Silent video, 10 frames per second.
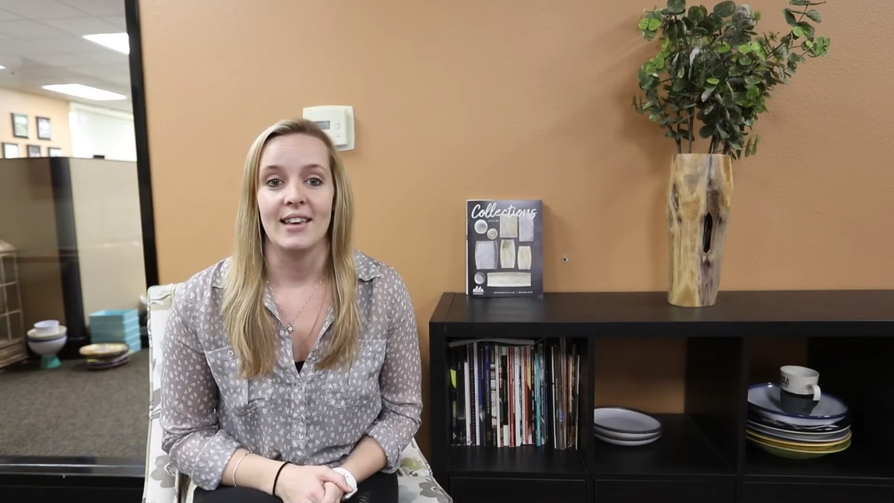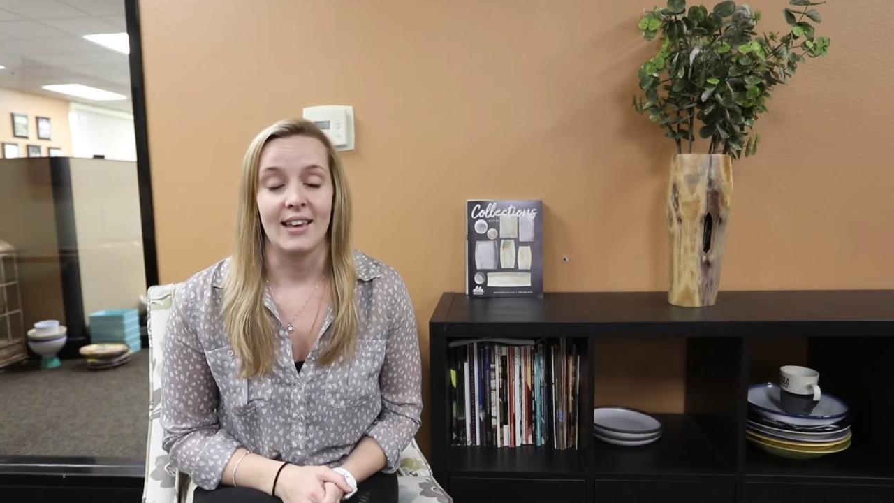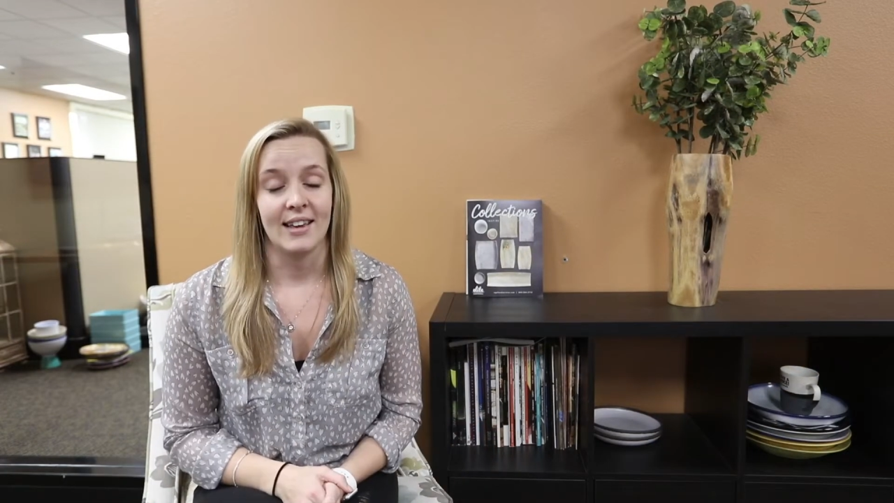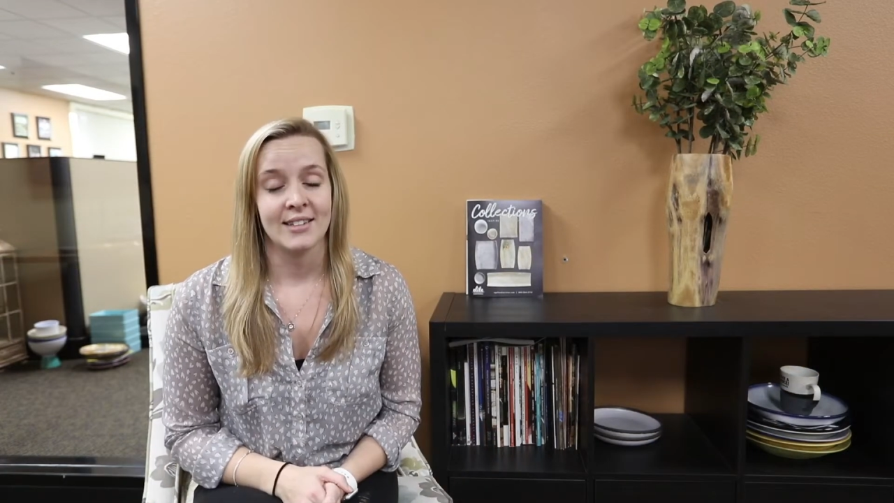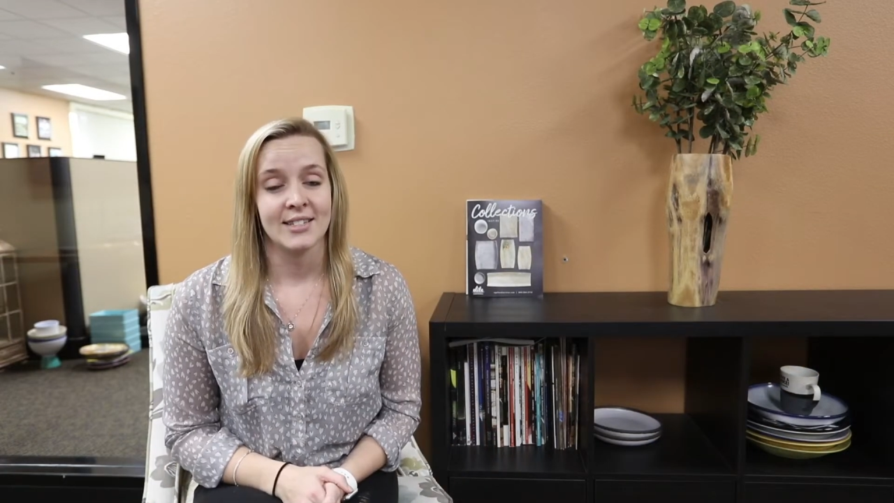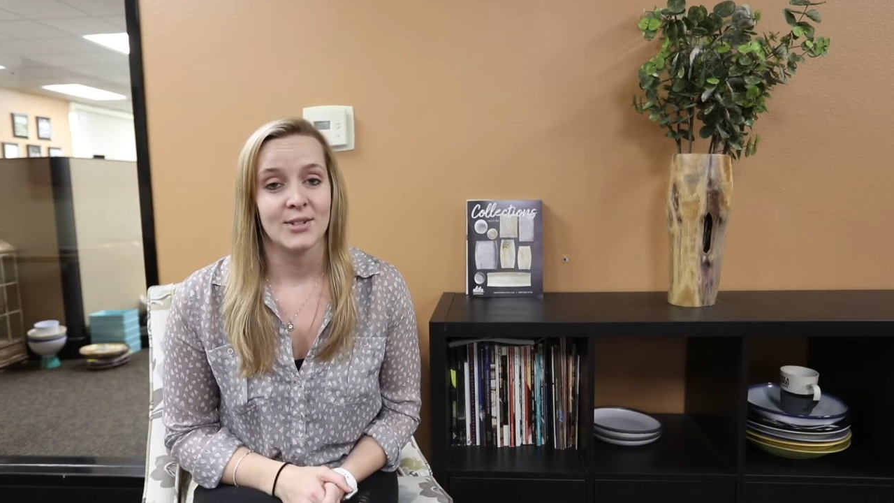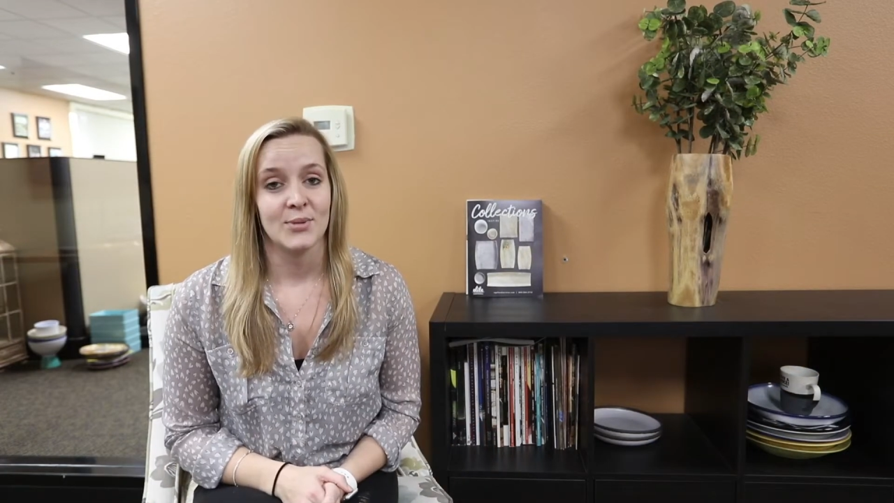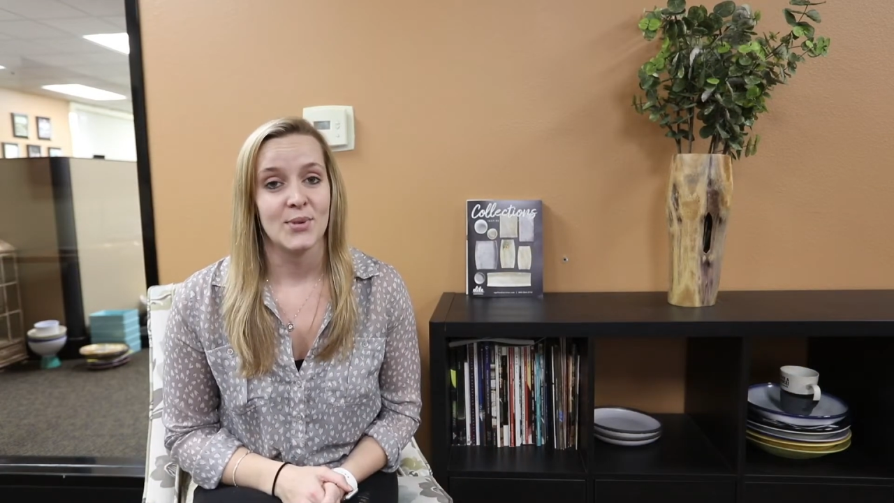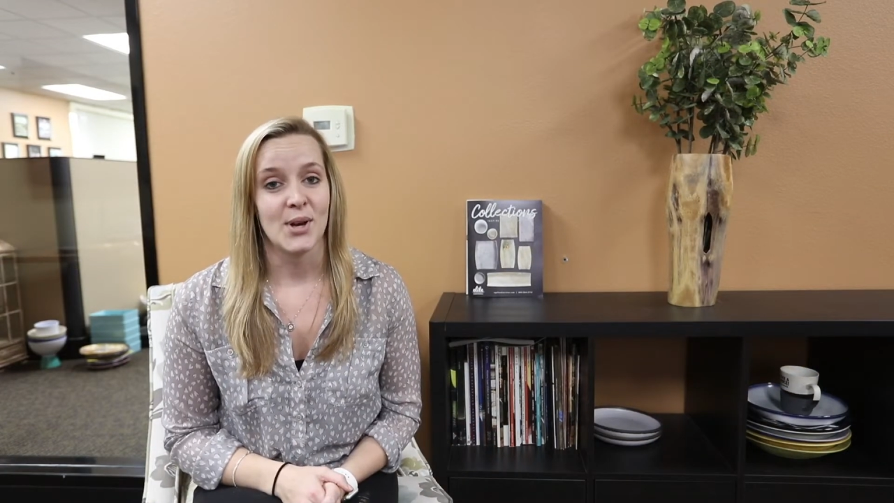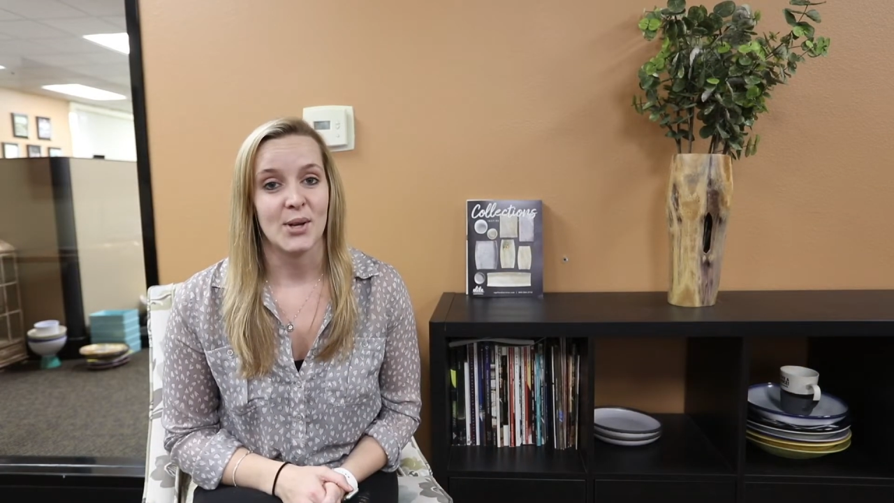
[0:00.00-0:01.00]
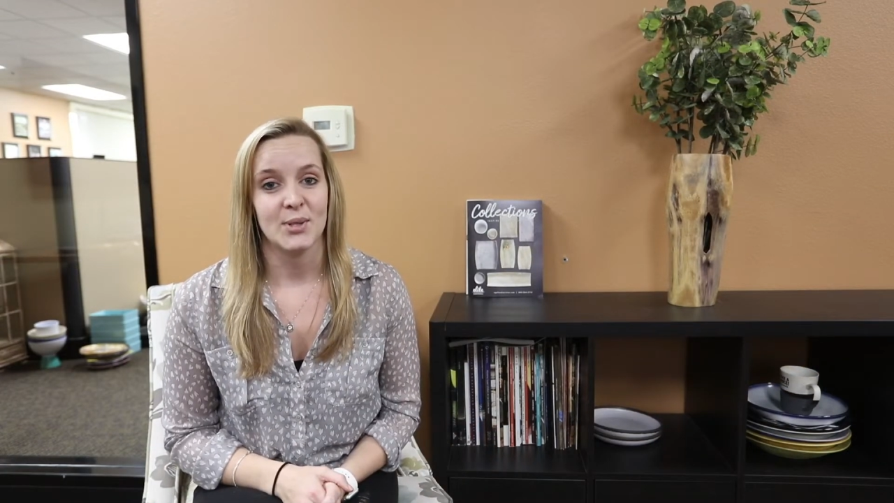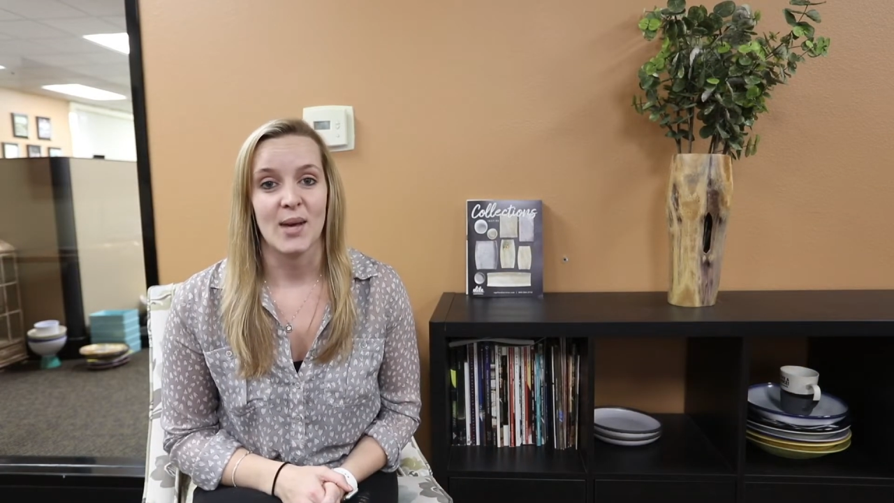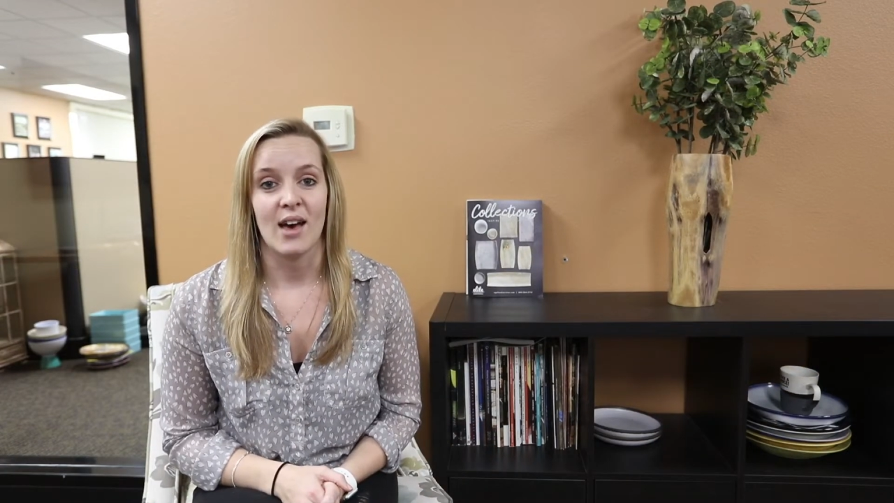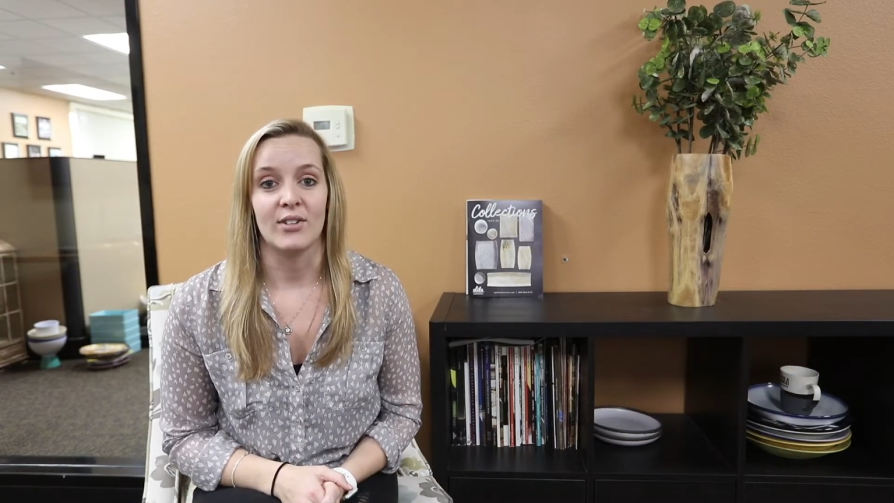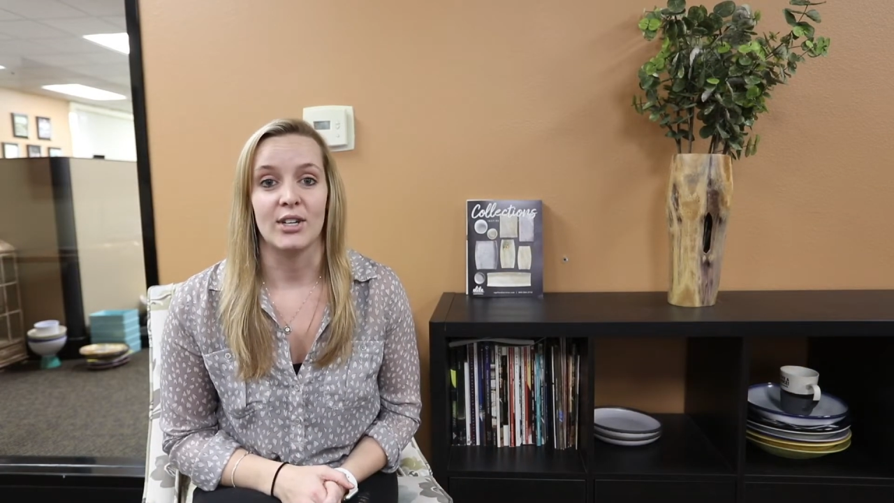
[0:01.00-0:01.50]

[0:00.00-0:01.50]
And we also have